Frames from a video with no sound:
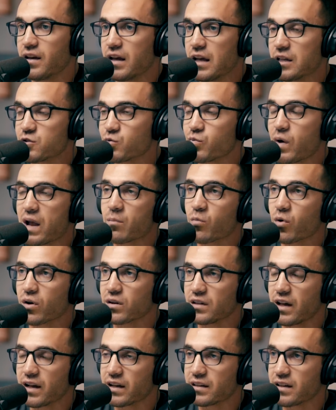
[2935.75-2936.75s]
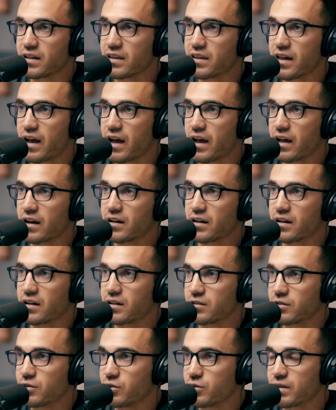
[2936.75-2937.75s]
it's way more likely that
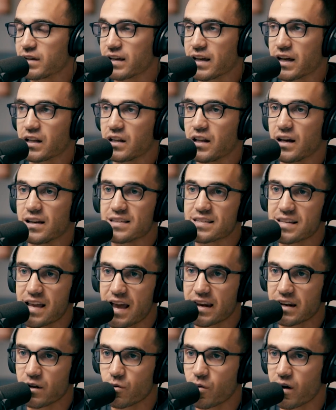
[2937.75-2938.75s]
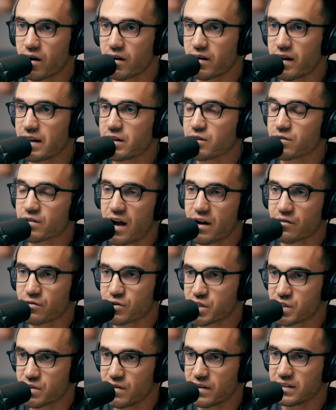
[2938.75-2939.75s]
you can get clients anywhere and you're not
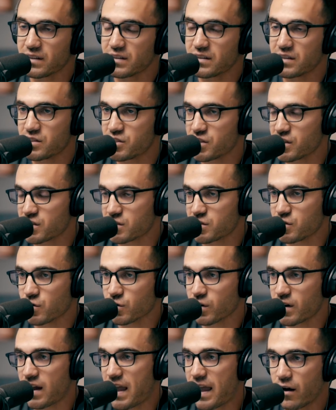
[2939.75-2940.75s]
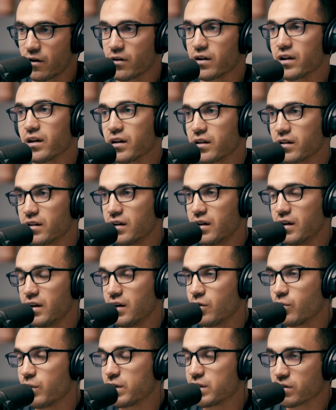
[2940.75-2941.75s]
restricted to just your area.
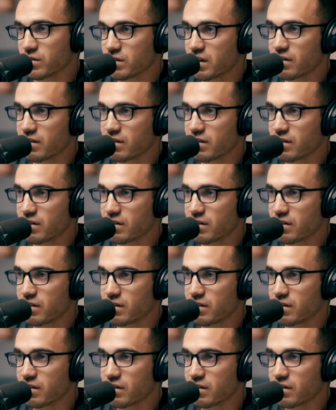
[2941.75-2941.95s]
When you're